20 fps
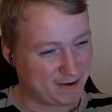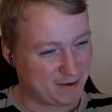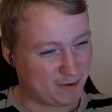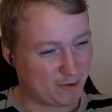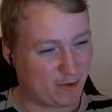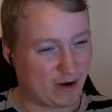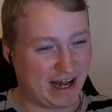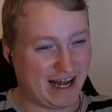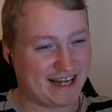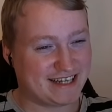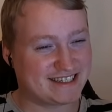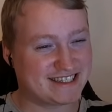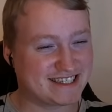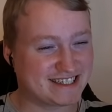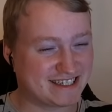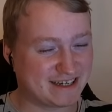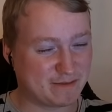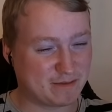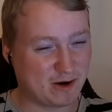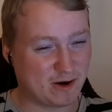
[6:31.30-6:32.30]

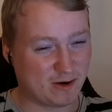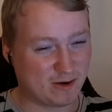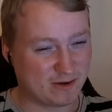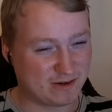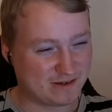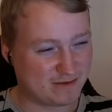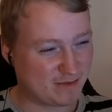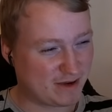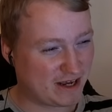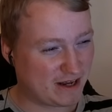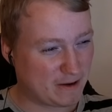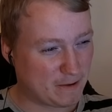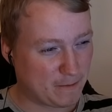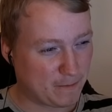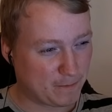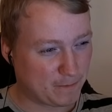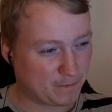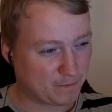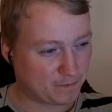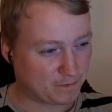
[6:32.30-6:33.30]
Relationship goals, man.
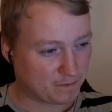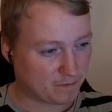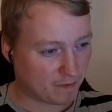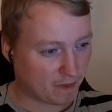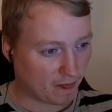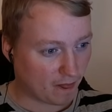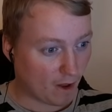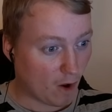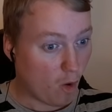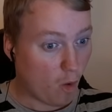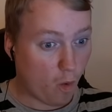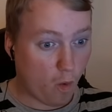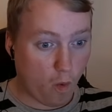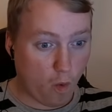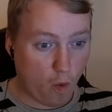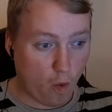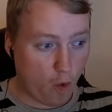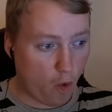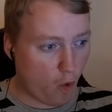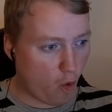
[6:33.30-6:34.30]

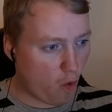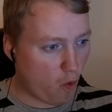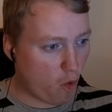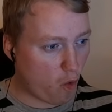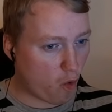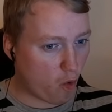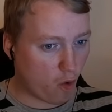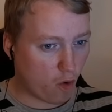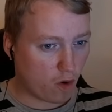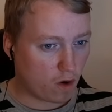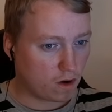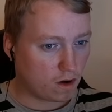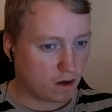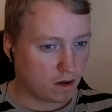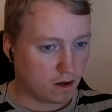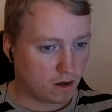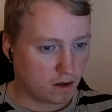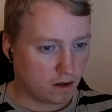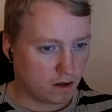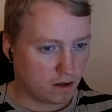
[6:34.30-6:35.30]
Ooh.
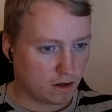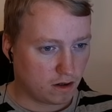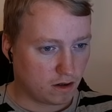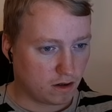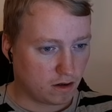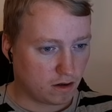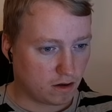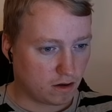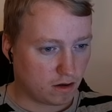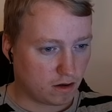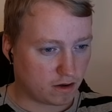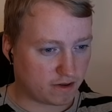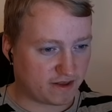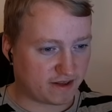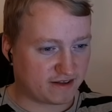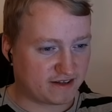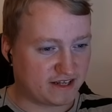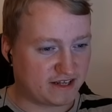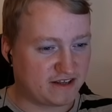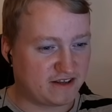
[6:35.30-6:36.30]

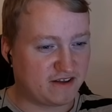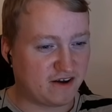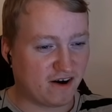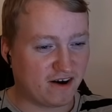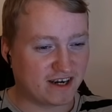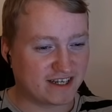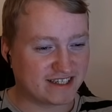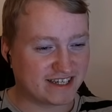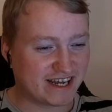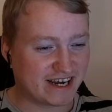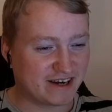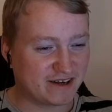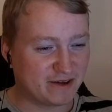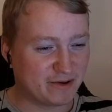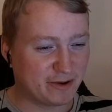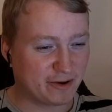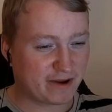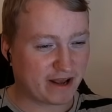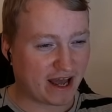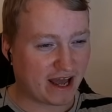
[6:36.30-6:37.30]
The dog is like, are
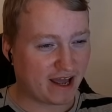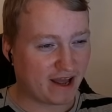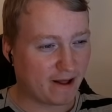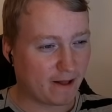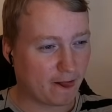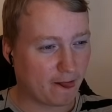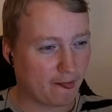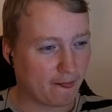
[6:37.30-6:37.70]
you okay?